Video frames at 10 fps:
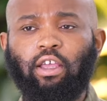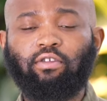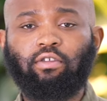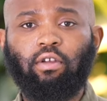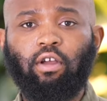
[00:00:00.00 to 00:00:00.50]

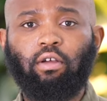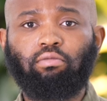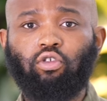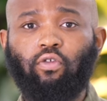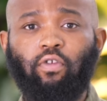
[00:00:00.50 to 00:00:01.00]
has
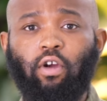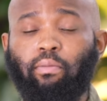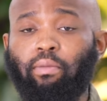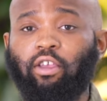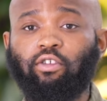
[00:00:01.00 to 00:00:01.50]
uh, so far
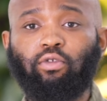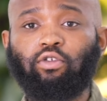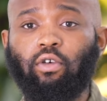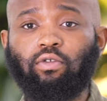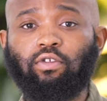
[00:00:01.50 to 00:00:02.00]
amazing
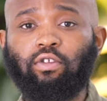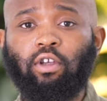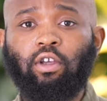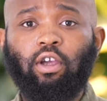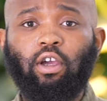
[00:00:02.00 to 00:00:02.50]
results.
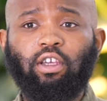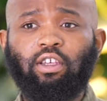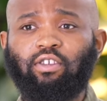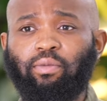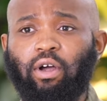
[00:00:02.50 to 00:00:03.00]
Uh,
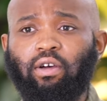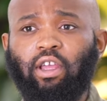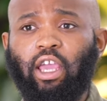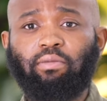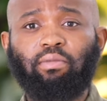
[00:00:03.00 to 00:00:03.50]
he's about
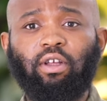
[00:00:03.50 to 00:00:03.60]
eight